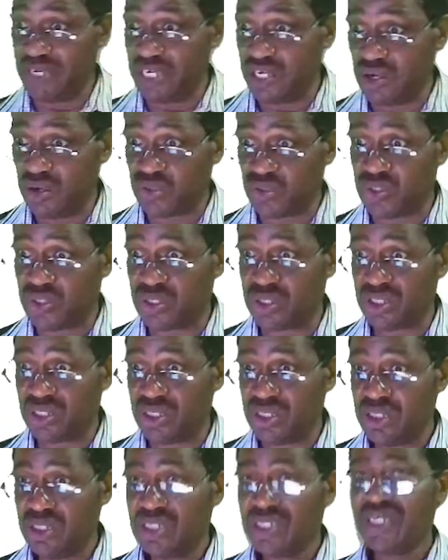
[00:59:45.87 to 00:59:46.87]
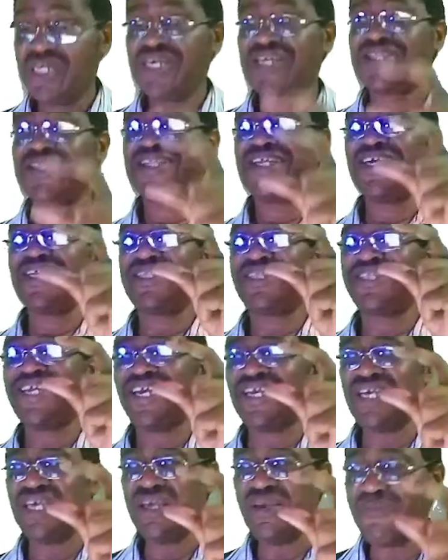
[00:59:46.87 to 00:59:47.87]
loss, then the
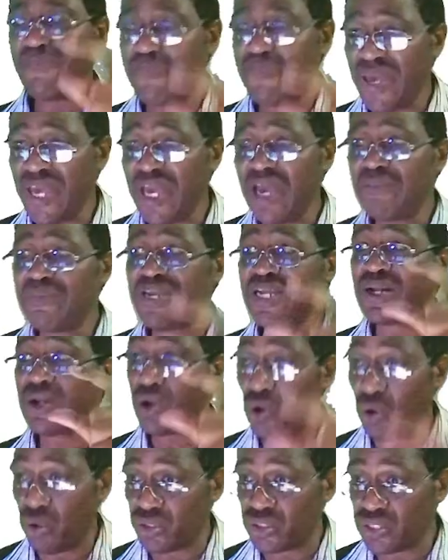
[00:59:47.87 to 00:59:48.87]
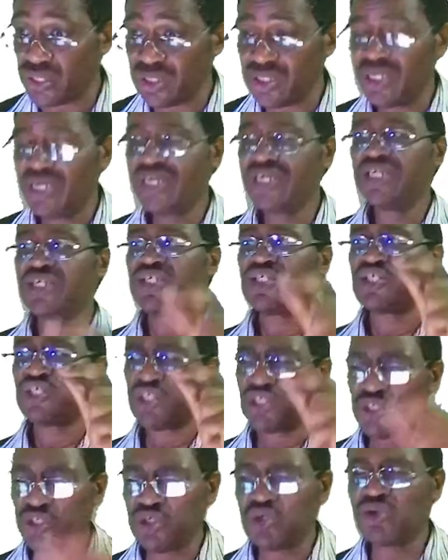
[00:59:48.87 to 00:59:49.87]
impairment loss
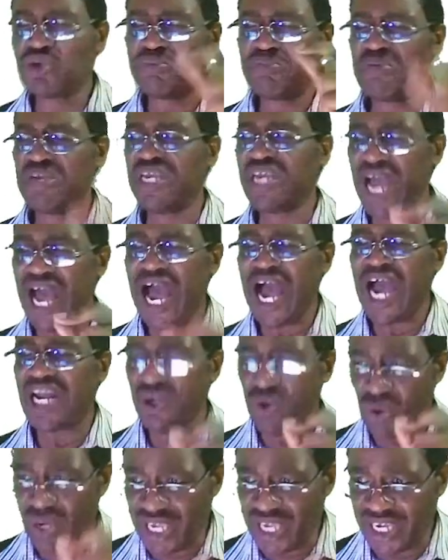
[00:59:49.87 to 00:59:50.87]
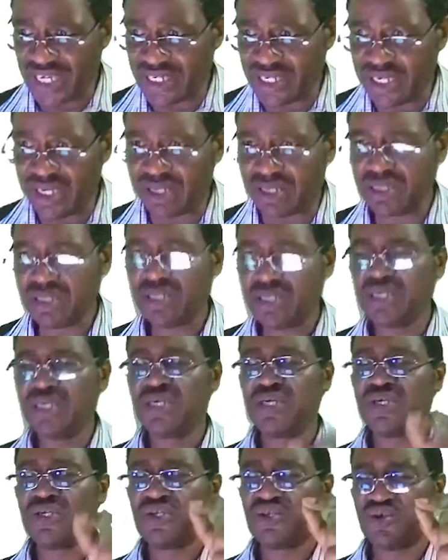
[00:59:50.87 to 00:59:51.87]
should be allocated
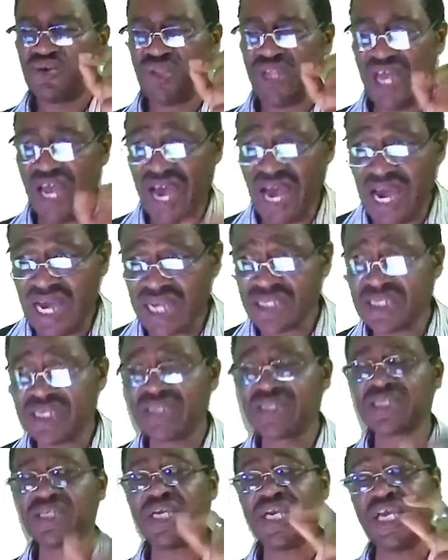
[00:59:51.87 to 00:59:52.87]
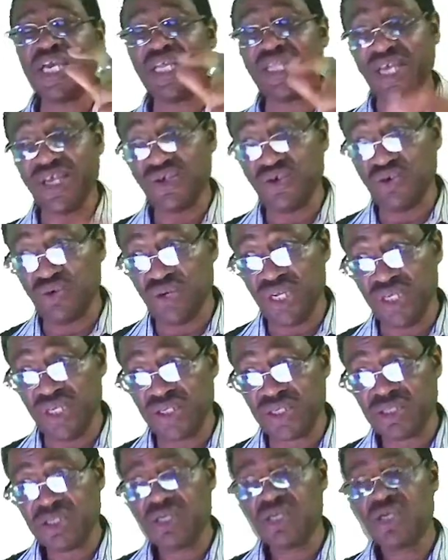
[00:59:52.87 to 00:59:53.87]
to the assets in the unit
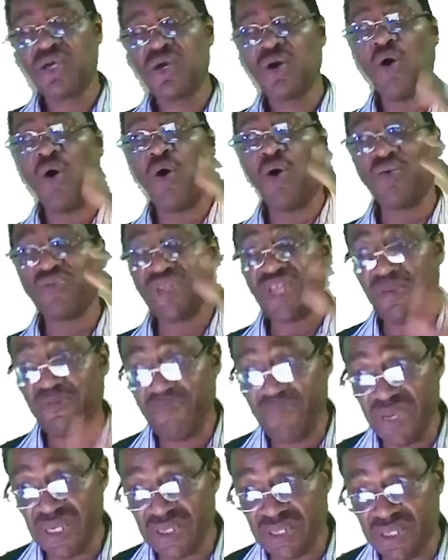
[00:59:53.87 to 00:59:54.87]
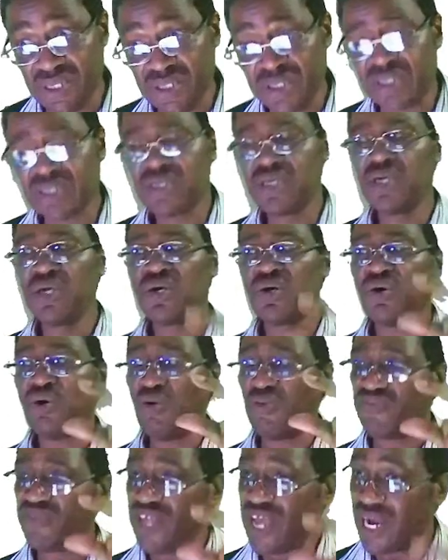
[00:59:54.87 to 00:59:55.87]
on the basis
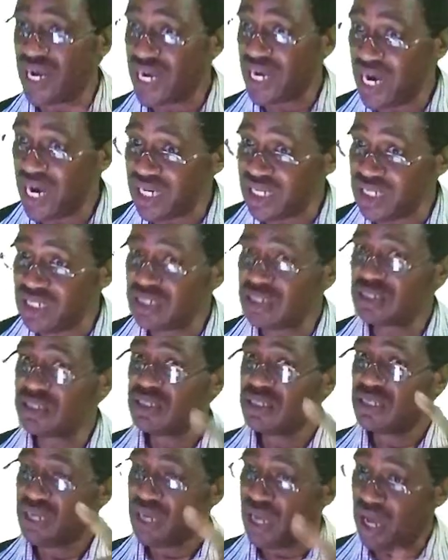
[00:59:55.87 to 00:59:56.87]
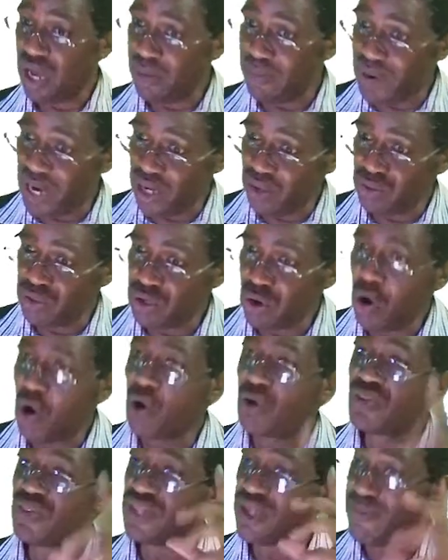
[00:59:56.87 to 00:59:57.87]
of their carrying amount.
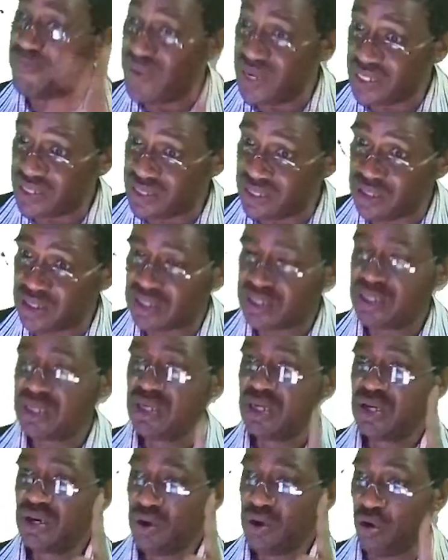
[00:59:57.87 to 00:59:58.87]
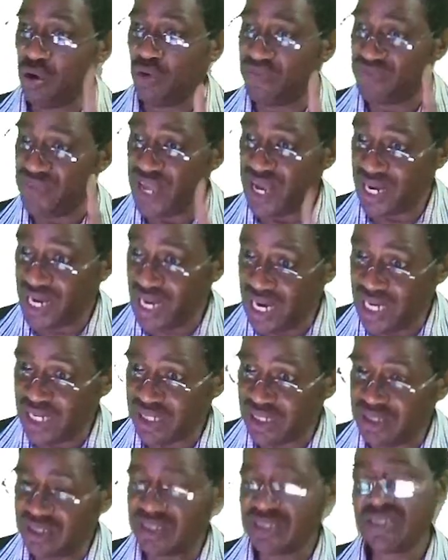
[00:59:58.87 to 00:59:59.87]
On the basis of their carrying